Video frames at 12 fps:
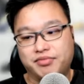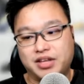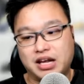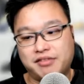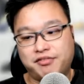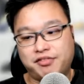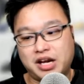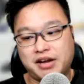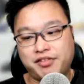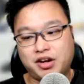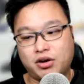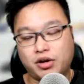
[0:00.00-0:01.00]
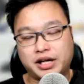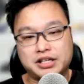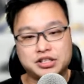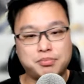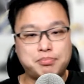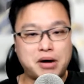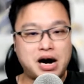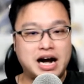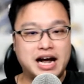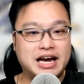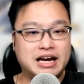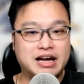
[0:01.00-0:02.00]
if you're looking to
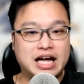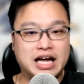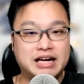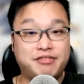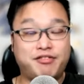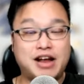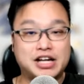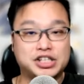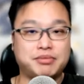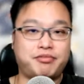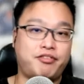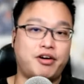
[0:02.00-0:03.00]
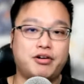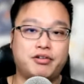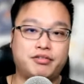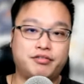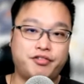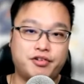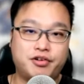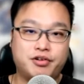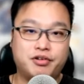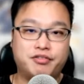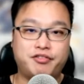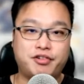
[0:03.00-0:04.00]
buy a flagship phone
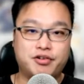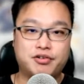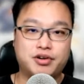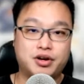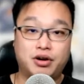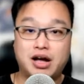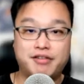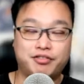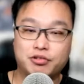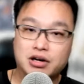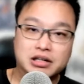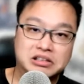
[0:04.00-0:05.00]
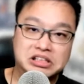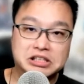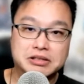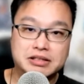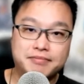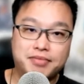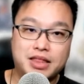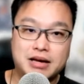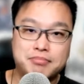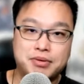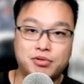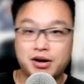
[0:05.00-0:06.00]
for your loved ones,
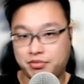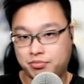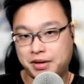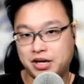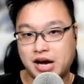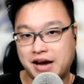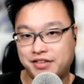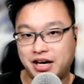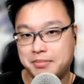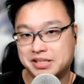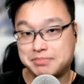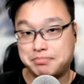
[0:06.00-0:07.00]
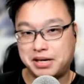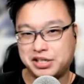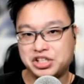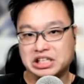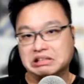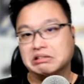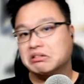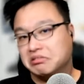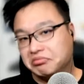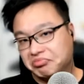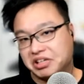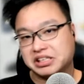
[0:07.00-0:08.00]
but you have a limited budget,
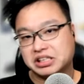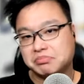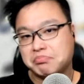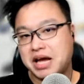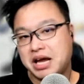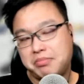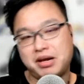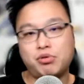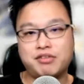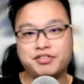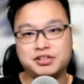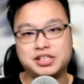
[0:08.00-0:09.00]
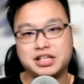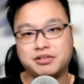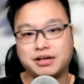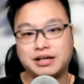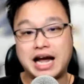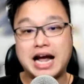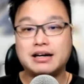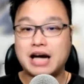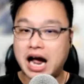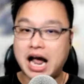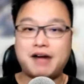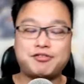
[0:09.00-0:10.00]
this may be worth considering. And
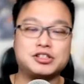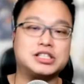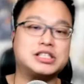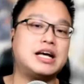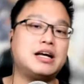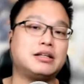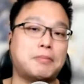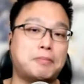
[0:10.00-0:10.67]
I have to say, the